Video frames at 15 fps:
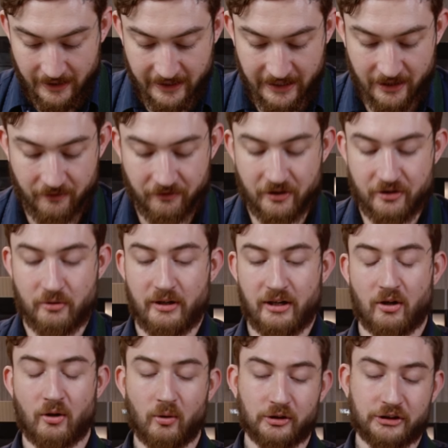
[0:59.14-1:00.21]
Again, if you're doing a
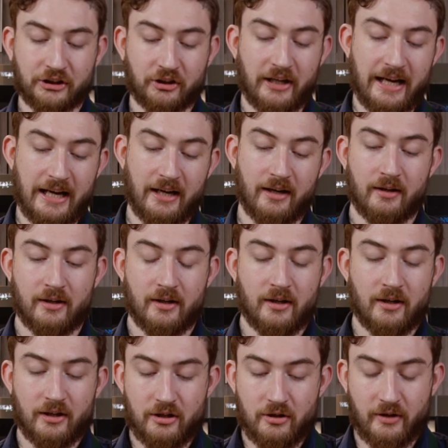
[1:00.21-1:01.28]
whole tray,
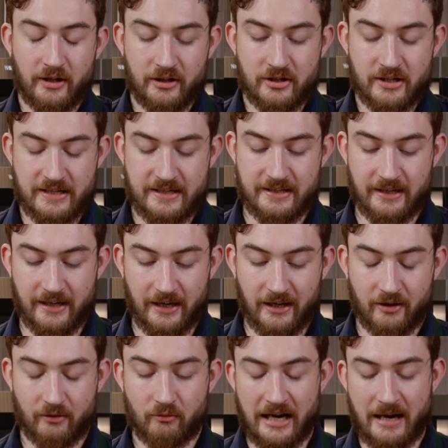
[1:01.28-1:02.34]
you can just
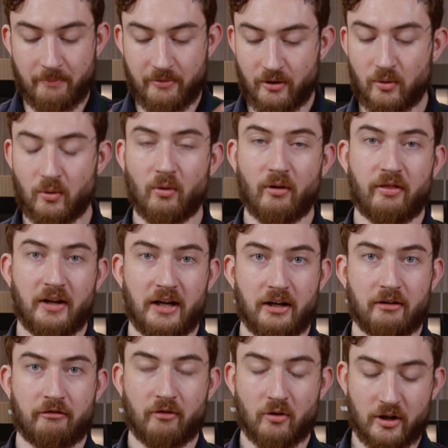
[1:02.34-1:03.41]
wrap the whole thing
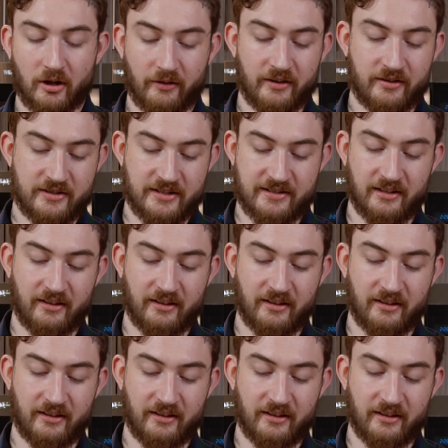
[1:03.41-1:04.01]
in foil. This just